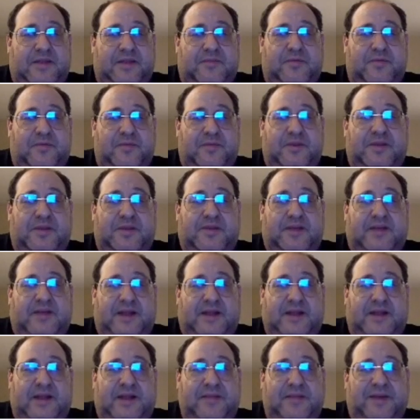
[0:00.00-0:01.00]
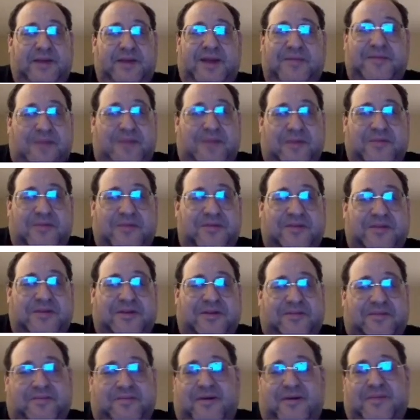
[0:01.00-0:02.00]
Prometheus client library. I'm
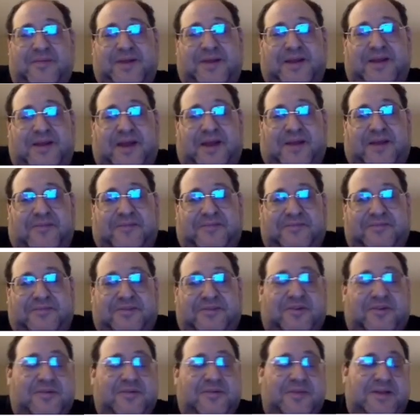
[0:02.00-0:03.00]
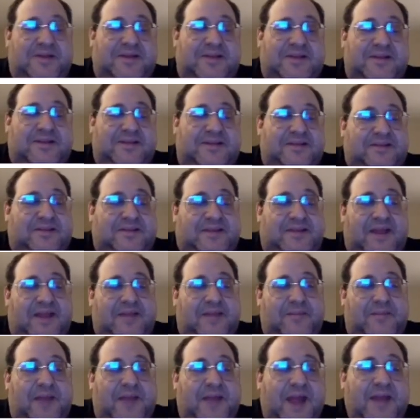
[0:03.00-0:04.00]
using probably an undocumented
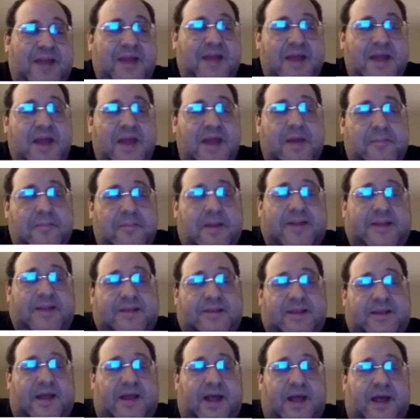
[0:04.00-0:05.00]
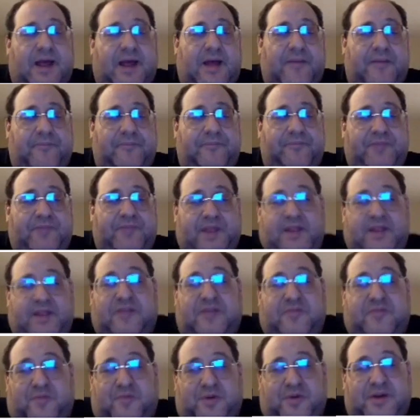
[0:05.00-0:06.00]
API, but it
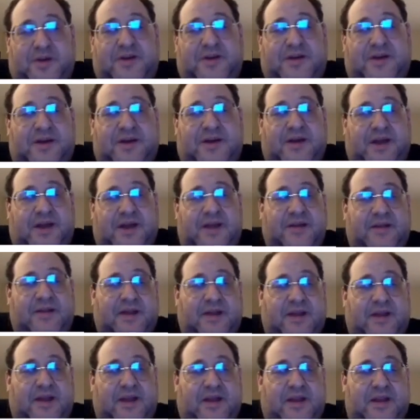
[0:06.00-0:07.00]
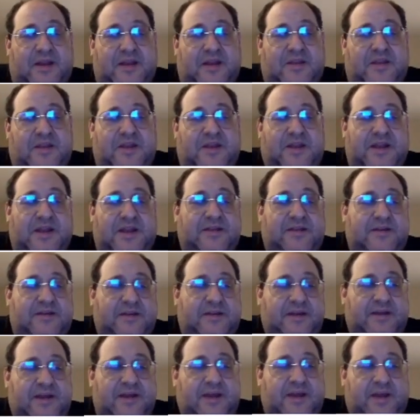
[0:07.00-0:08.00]
does work, and I can set it.
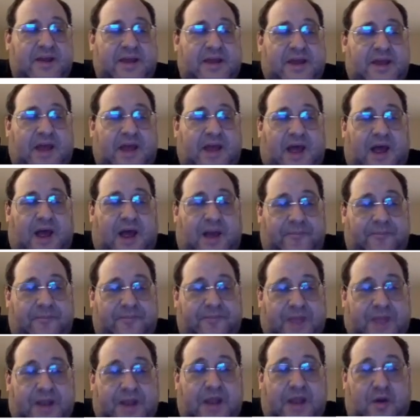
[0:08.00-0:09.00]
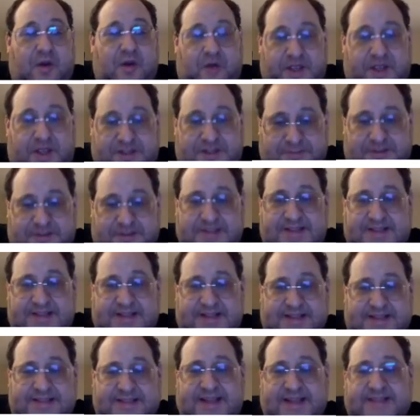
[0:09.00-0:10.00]
And I
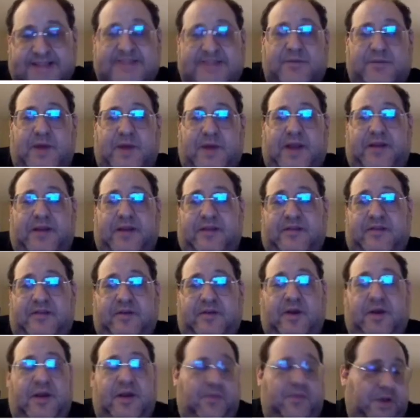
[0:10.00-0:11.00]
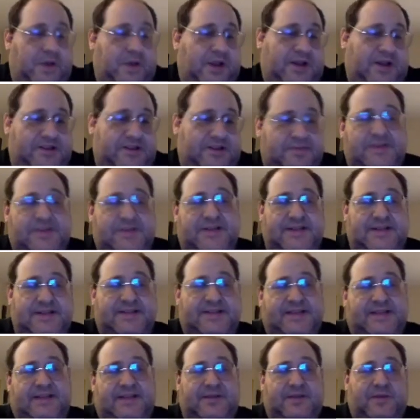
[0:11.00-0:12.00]
explicitly set the when, so I will explicitly
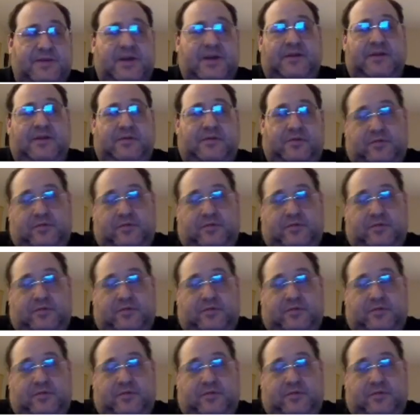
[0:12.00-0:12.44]
set the when to